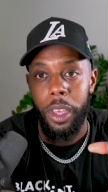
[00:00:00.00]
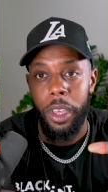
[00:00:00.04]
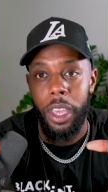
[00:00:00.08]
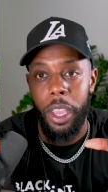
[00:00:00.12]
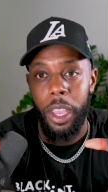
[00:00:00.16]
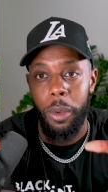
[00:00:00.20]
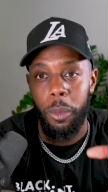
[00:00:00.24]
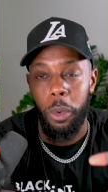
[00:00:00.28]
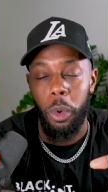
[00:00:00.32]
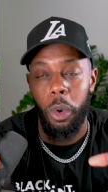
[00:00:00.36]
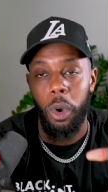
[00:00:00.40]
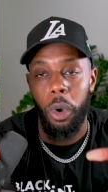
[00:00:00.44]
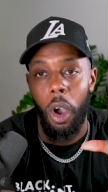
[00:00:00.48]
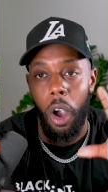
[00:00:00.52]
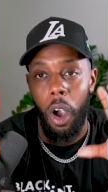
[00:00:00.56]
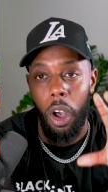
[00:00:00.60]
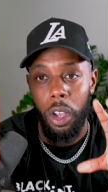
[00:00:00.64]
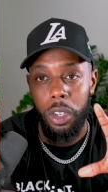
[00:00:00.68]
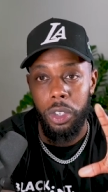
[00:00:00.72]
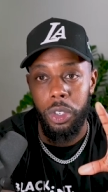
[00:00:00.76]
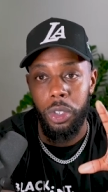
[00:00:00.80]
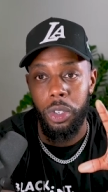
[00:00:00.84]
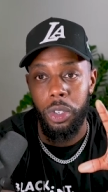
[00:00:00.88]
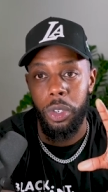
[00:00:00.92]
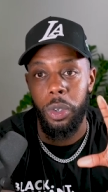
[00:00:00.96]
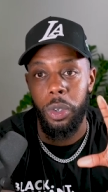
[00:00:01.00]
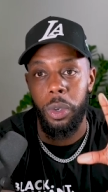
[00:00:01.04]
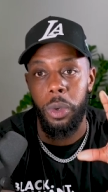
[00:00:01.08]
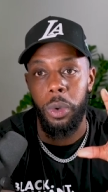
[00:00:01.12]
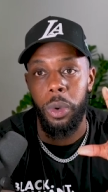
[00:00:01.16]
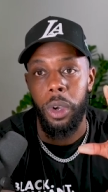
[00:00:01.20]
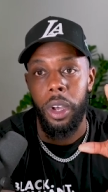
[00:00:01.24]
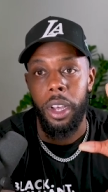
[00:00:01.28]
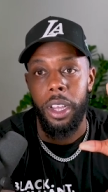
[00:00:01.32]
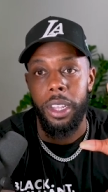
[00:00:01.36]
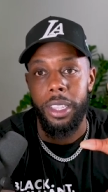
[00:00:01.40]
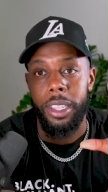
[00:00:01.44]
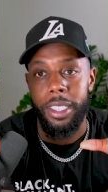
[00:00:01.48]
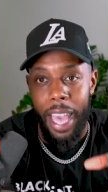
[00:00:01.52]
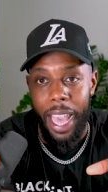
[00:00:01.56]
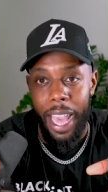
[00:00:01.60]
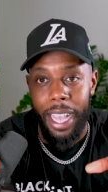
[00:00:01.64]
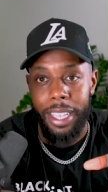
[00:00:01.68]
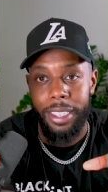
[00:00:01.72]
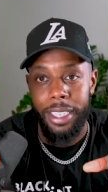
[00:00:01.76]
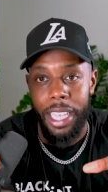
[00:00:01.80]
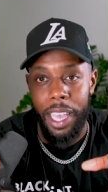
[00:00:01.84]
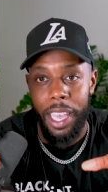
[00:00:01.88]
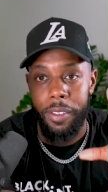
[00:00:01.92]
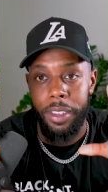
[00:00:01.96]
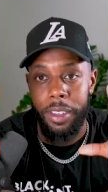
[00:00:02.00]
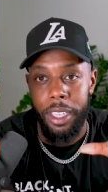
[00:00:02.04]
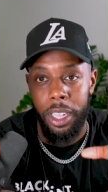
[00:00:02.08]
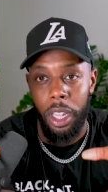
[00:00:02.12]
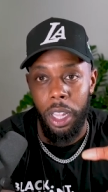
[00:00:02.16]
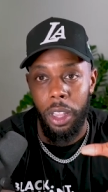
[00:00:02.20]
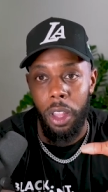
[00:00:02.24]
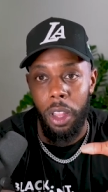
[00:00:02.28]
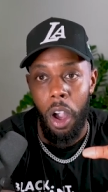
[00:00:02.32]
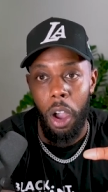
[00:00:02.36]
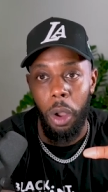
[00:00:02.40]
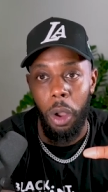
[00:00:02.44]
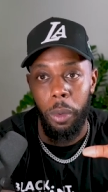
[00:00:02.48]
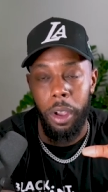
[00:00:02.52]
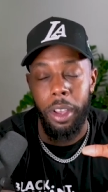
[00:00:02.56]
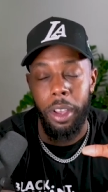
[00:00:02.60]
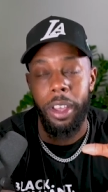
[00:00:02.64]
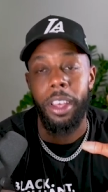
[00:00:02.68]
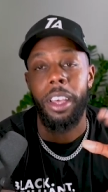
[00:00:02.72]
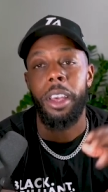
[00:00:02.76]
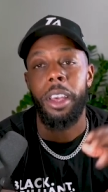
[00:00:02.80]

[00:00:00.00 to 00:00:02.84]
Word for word: it will cost you tax savings in the long run